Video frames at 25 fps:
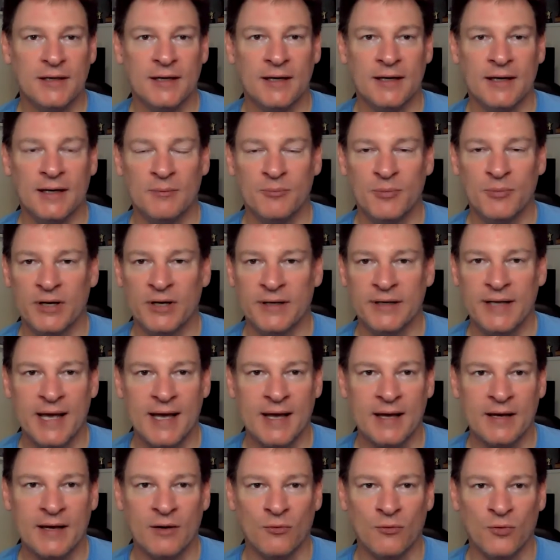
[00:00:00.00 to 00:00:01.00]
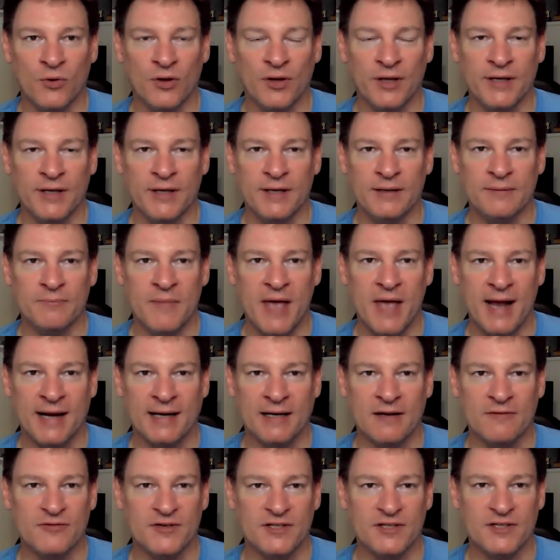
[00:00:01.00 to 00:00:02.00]
Uh, but yeah, a really
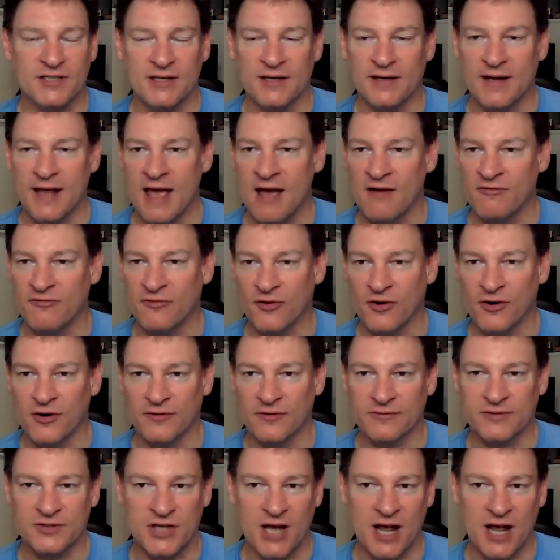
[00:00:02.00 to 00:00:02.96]
magnificent effort.